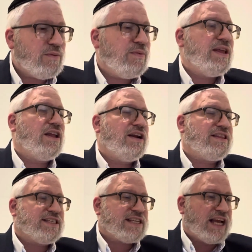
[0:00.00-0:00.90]
We learned
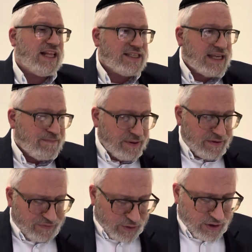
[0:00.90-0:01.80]
this concept
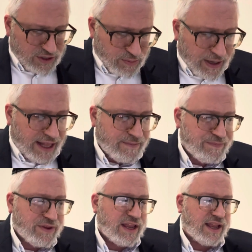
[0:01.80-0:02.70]
before as well.
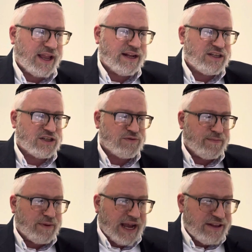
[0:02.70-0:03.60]
And I just
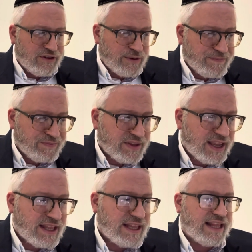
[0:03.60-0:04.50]
remind you
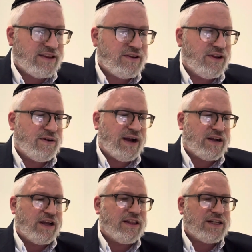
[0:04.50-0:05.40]
that, you know,
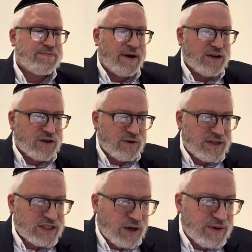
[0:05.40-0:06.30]
HaKadosh Baruch Hu
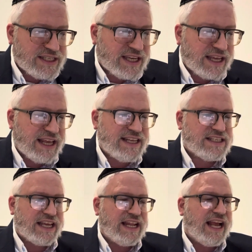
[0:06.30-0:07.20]
is always is
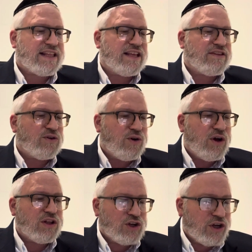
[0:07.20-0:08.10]
connected to
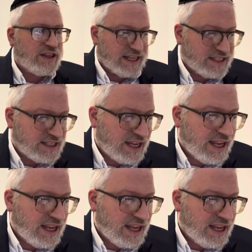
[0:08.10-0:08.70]
all goodness.